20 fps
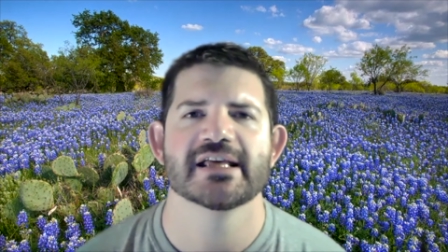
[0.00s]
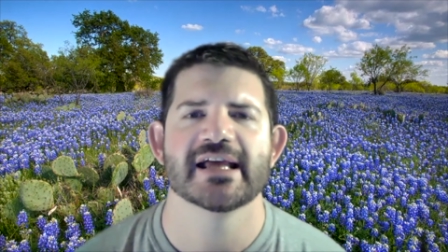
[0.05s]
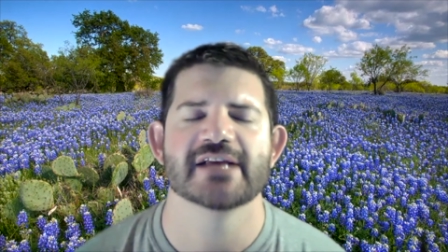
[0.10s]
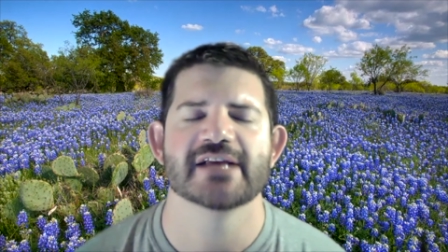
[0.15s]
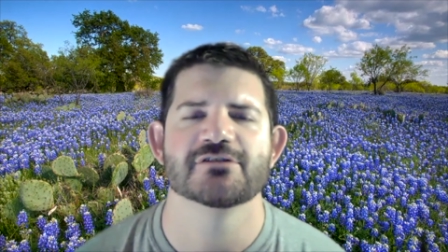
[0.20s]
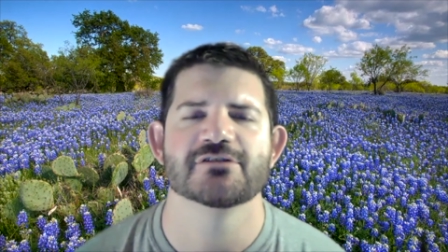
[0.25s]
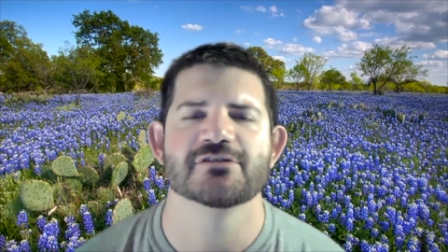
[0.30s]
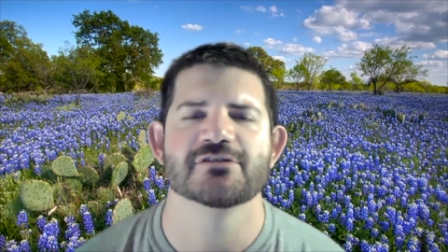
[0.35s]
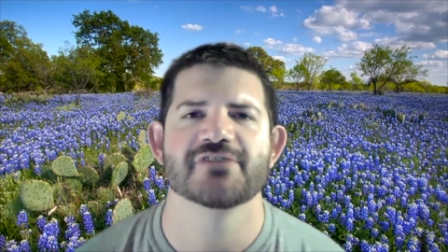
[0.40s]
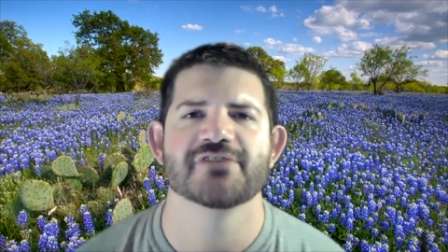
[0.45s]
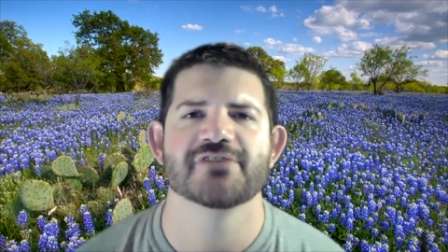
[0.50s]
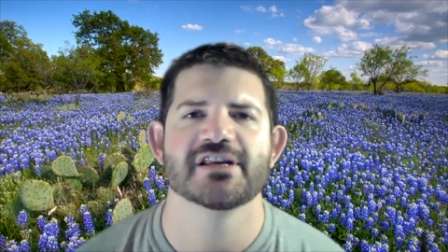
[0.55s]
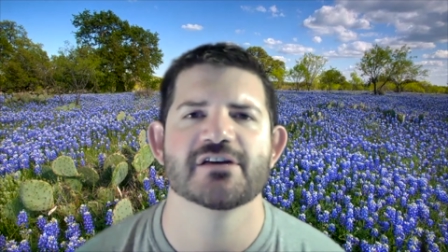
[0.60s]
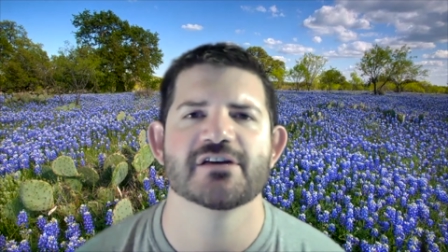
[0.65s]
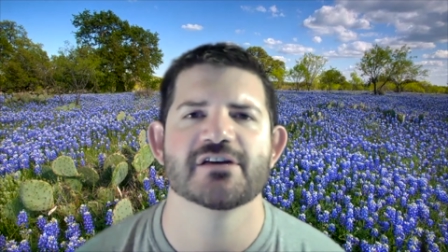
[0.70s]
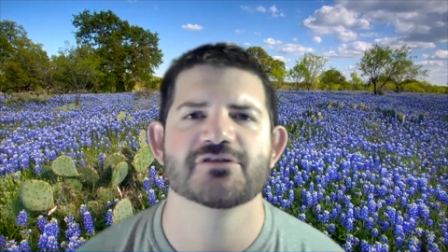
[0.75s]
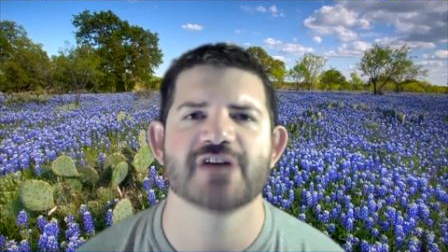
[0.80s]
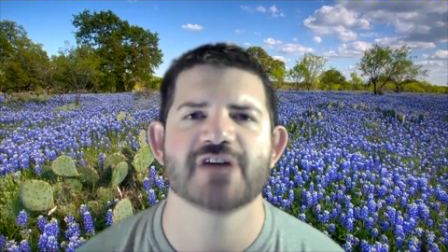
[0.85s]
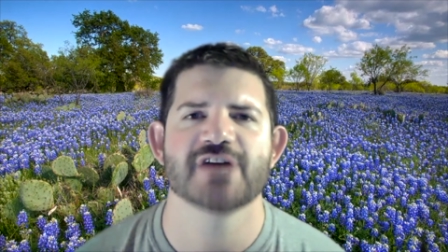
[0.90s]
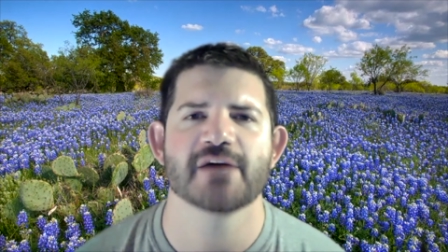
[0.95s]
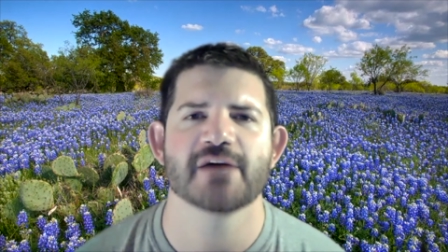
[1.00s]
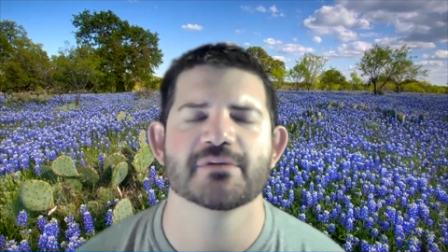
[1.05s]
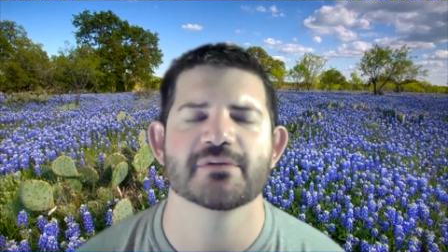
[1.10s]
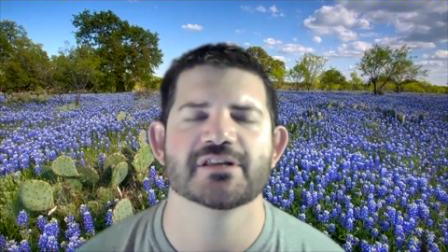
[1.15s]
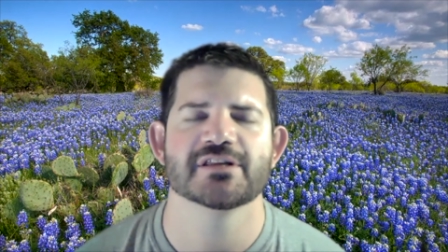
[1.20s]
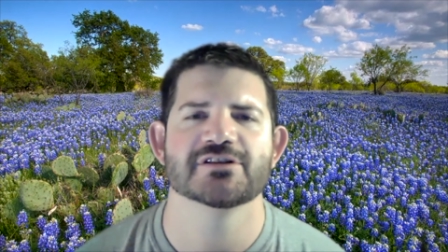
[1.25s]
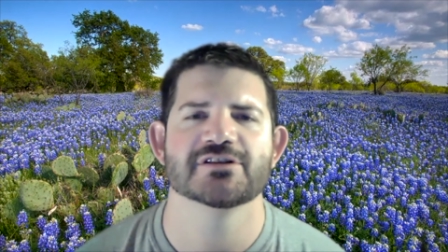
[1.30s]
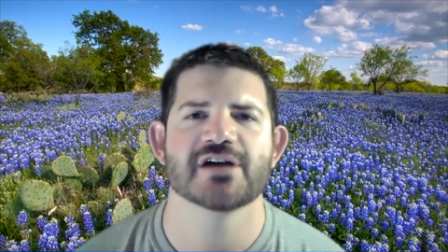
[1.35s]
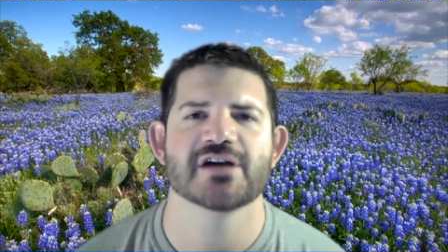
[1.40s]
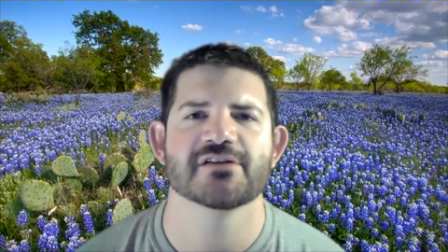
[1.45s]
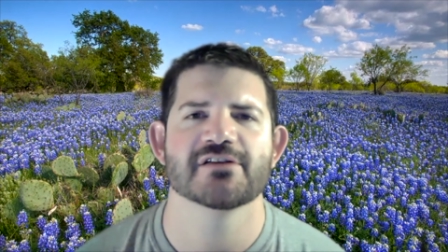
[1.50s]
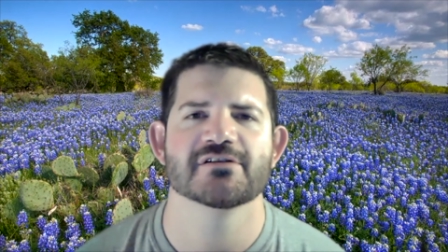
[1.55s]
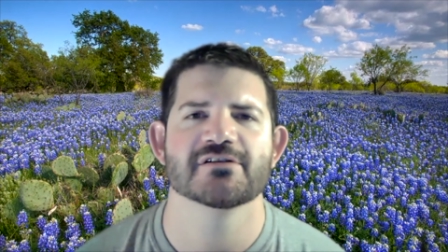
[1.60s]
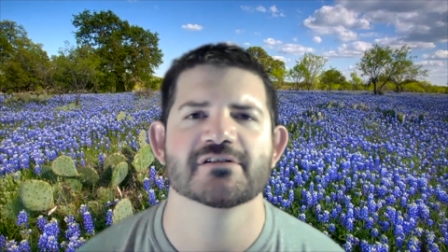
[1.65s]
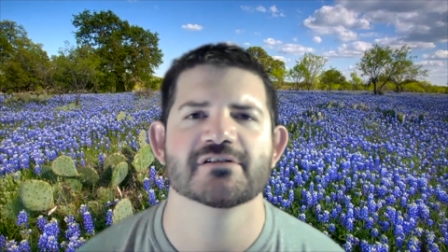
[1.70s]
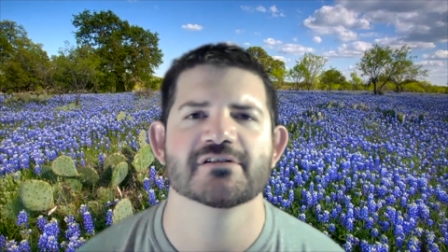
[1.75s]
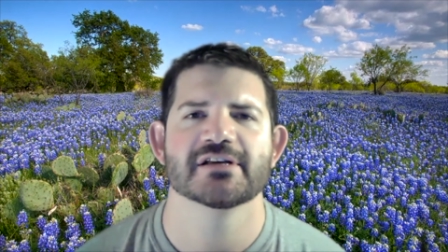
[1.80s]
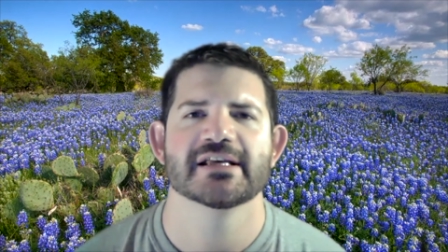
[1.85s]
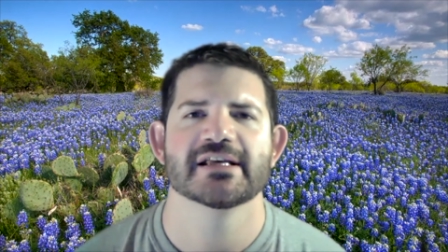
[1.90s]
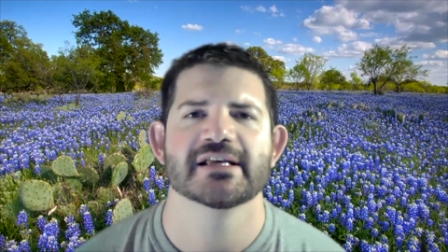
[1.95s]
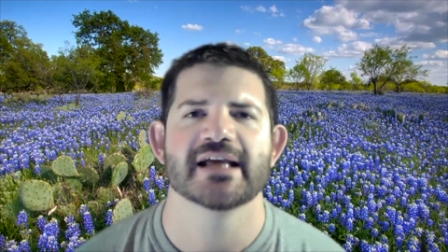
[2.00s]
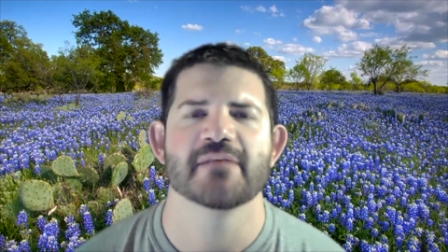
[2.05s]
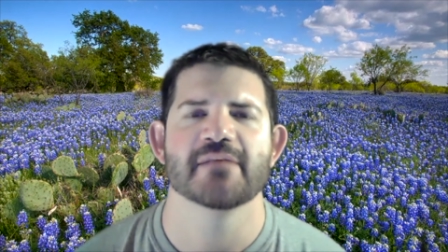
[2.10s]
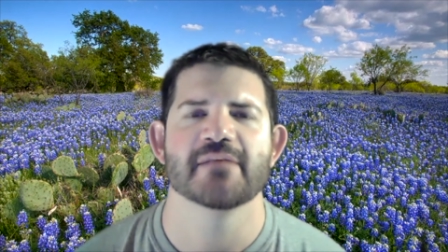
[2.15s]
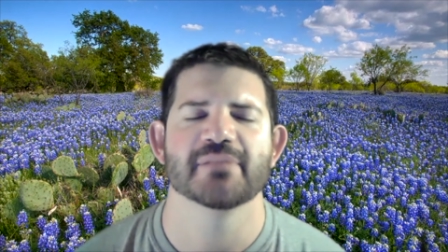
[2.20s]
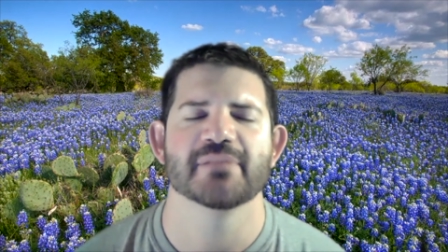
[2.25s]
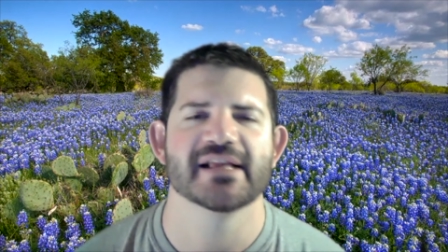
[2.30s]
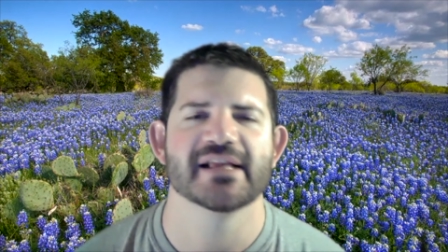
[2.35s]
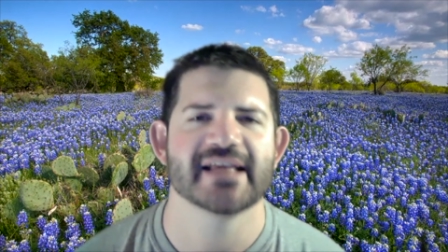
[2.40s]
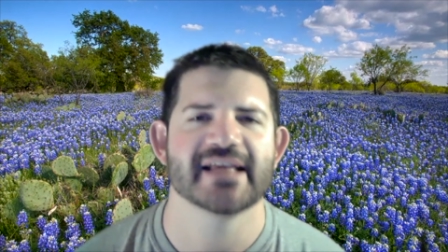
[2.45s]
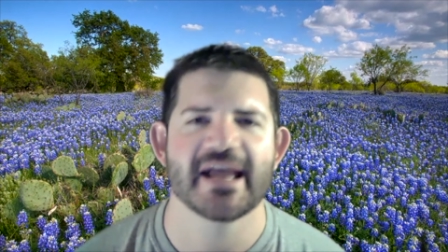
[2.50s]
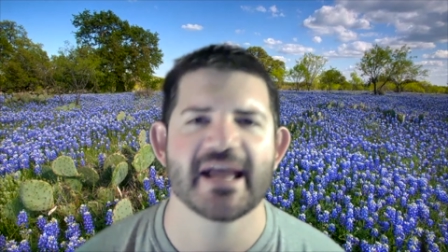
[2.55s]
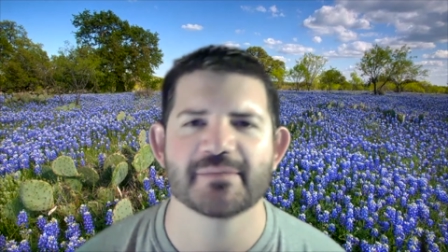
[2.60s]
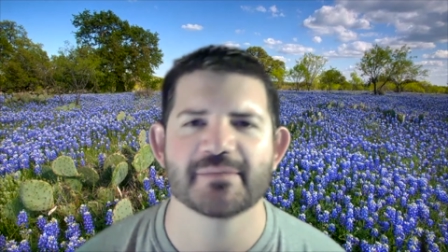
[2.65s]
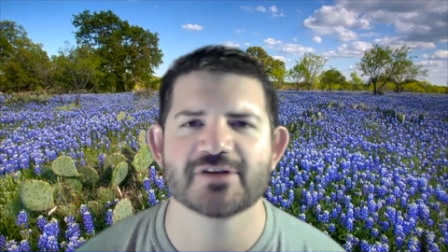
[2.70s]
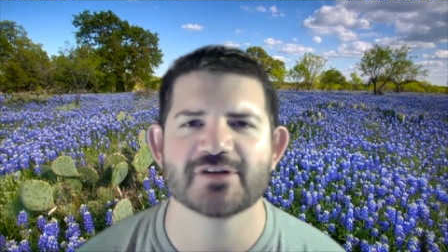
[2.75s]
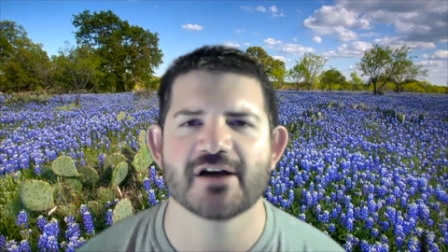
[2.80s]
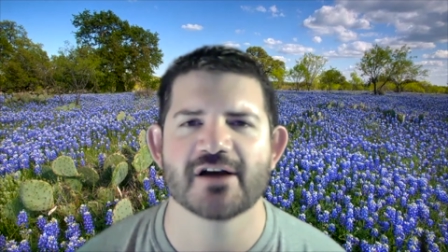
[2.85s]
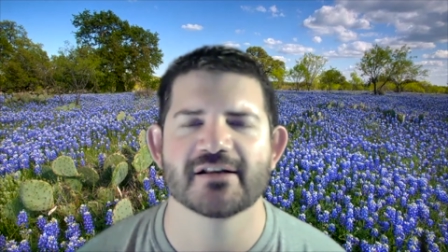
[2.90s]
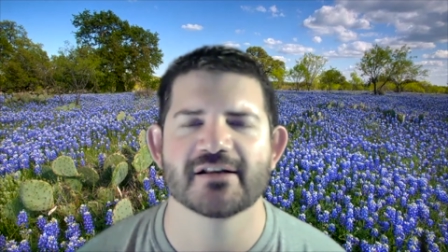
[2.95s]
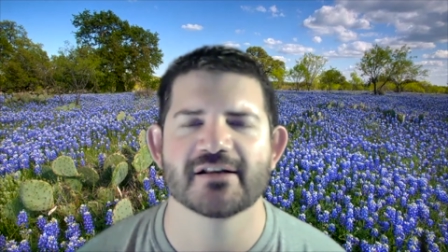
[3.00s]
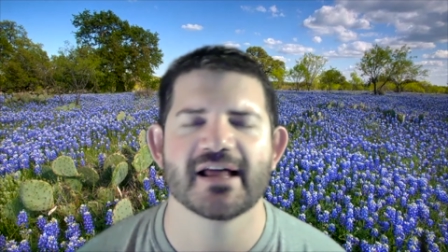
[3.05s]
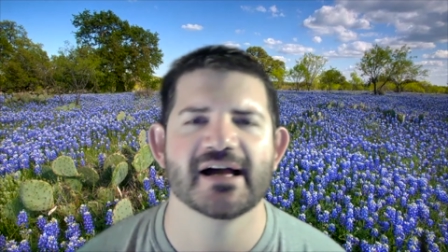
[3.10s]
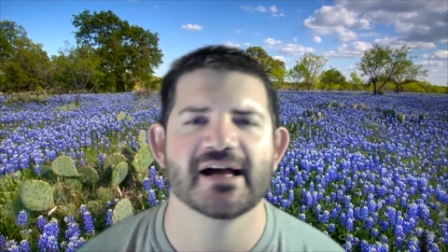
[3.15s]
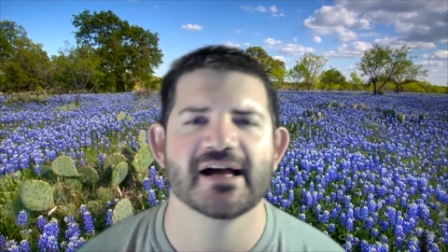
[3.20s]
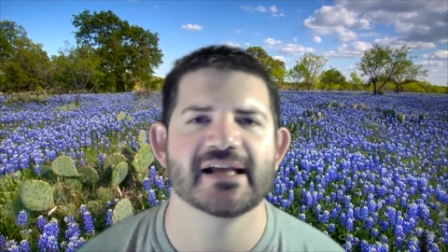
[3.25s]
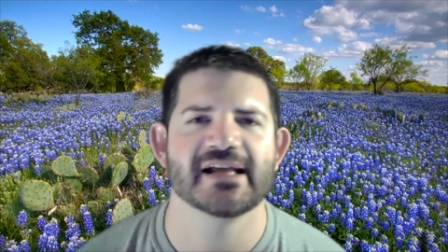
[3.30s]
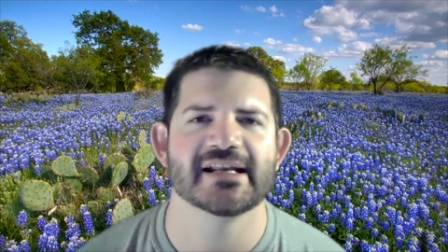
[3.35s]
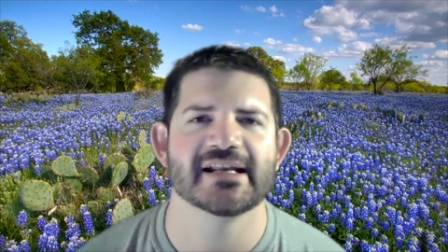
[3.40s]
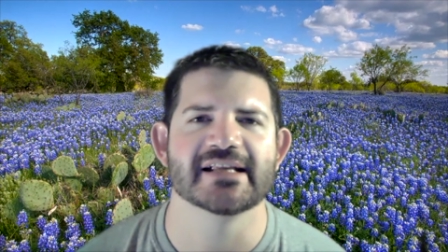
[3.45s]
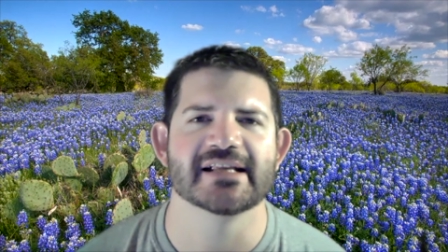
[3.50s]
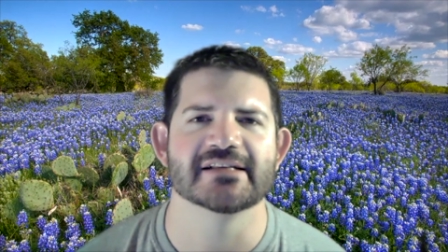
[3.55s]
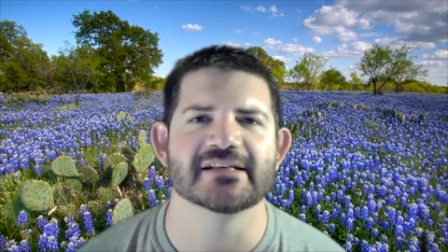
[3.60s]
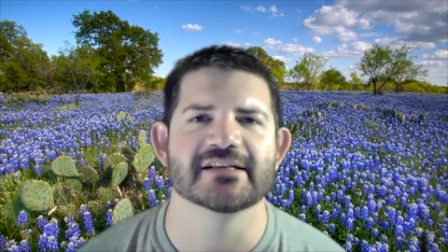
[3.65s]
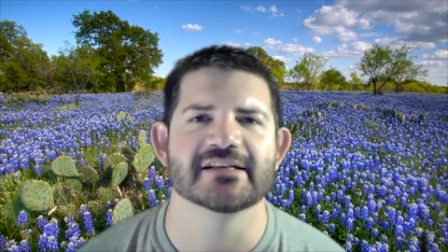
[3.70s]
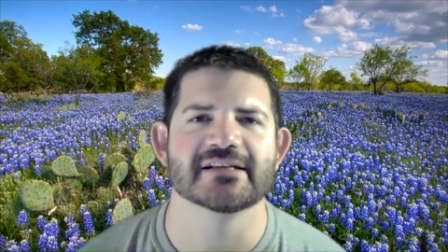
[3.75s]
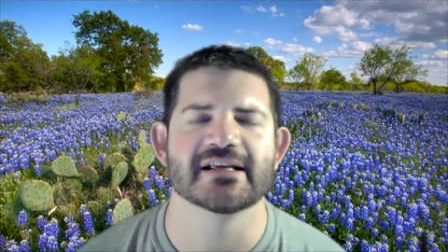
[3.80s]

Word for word: and do video chat with each other and play games online and,